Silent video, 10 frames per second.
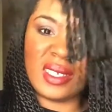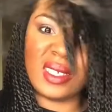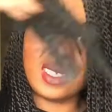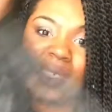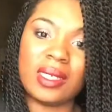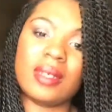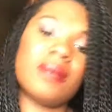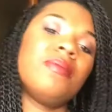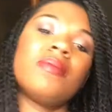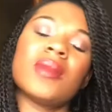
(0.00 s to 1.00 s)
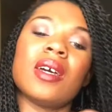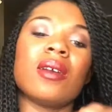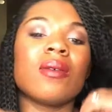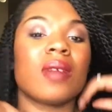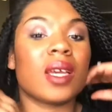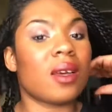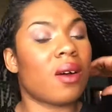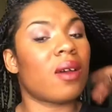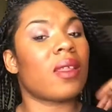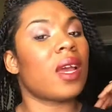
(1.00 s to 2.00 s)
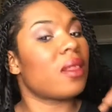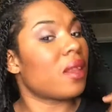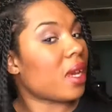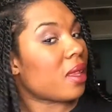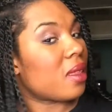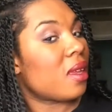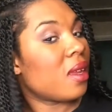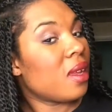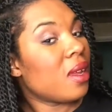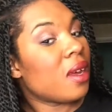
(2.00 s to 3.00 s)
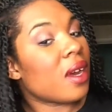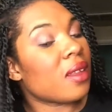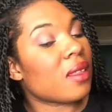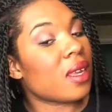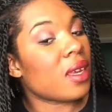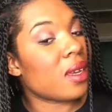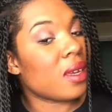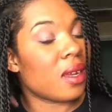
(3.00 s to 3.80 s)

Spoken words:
ugh, I don't like all that length. I think